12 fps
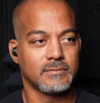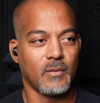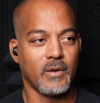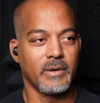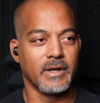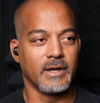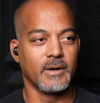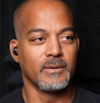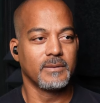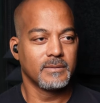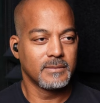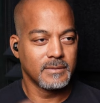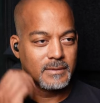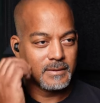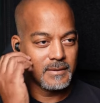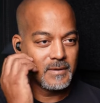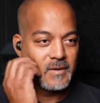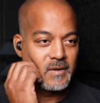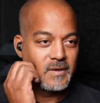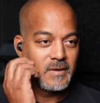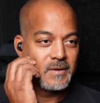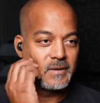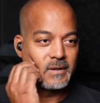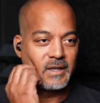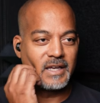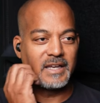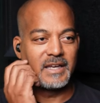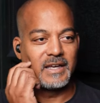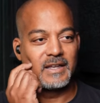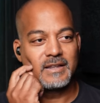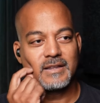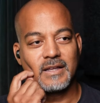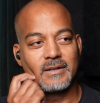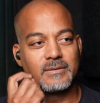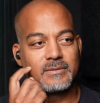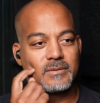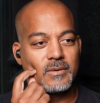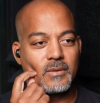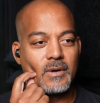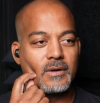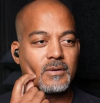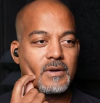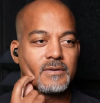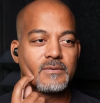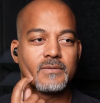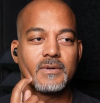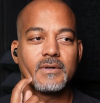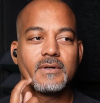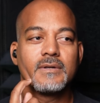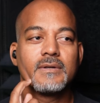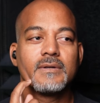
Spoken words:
There you go. Yeah, thing crawl across the floor.